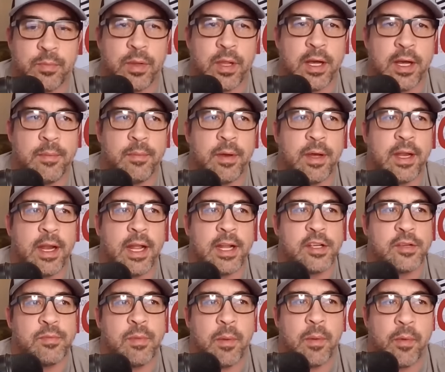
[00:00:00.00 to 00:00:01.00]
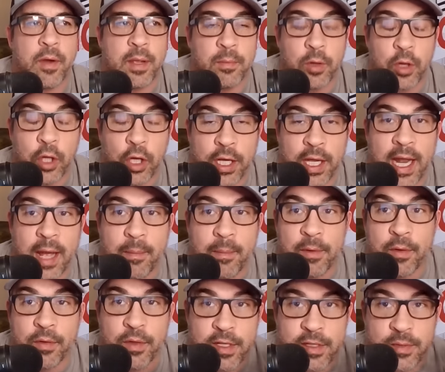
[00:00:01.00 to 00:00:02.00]
blood, but I just remember him looking at me
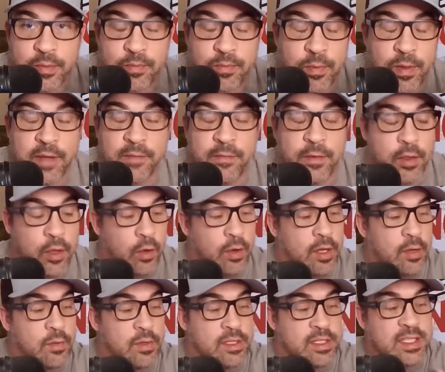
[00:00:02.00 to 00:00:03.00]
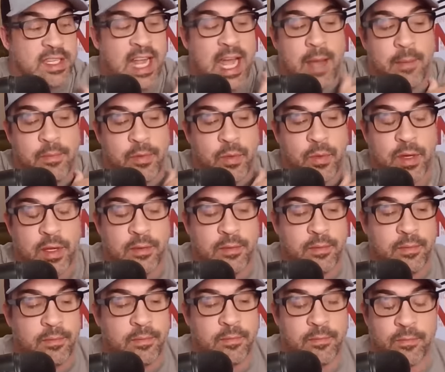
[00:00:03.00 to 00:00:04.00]
with his, even though he was stabbed three,
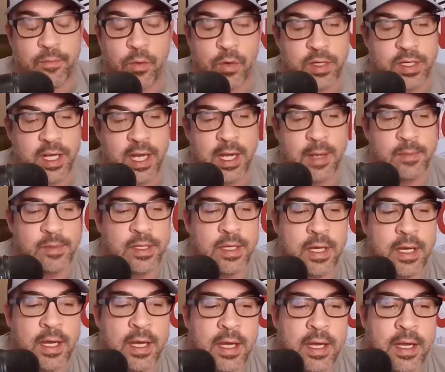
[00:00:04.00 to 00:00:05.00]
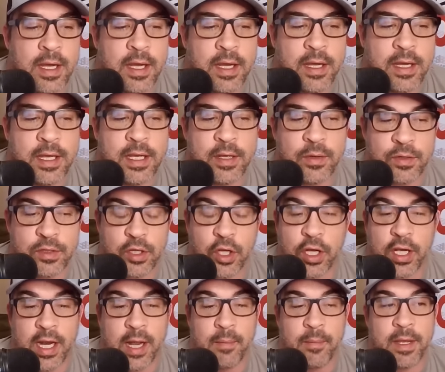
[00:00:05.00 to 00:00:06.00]
four times, he was
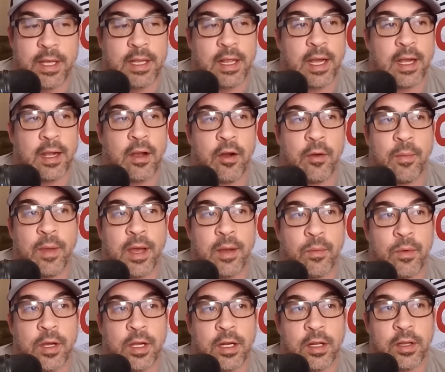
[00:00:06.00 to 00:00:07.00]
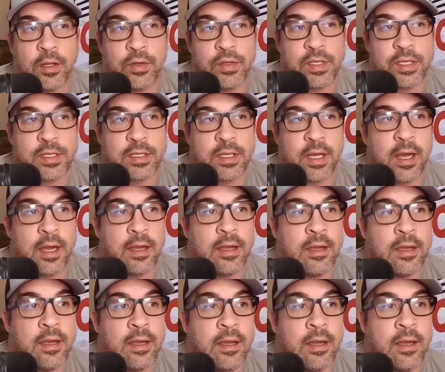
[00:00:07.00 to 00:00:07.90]
looking at me like, oh man, we're going to lose this guy.